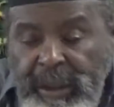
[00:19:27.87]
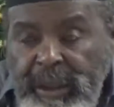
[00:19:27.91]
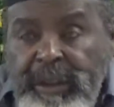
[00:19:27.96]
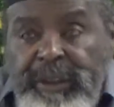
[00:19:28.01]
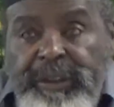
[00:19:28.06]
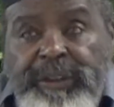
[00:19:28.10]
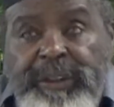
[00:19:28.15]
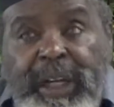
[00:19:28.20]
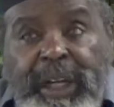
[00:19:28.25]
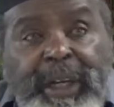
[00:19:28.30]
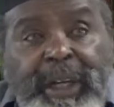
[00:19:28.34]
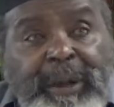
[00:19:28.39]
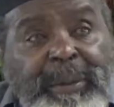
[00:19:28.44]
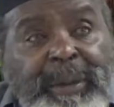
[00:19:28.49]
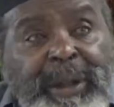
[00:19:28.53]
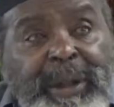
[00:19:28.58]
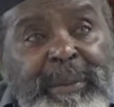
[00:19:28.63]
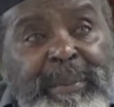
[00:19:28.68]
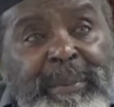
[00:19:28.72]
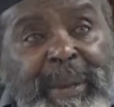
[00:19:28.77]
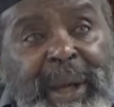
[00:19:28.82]
shot him in
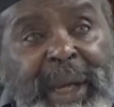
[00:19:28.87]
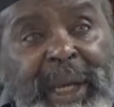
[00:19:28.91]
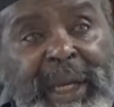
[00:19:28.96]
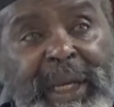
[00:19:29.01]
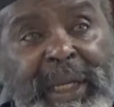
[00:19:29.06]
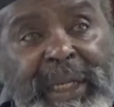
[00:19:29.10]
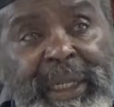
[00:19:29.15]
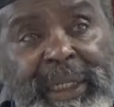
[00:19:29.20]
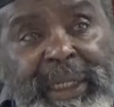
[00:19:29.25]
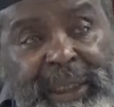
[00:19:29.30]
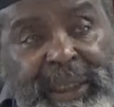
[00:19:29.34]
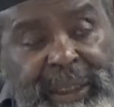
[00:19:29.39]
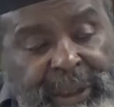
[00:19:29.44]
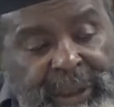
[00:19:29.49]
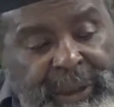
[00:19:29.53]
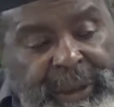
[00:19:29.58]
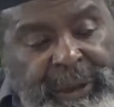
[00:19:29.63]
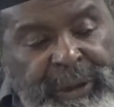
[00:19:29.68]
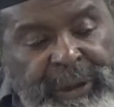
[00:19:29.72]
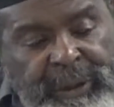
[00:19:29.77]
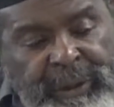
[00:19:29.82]
the back,
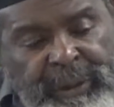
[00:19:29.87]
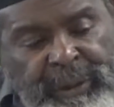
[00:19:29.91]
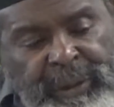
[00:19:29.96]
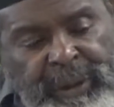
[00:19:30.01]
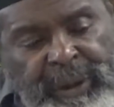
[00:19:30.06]
you know.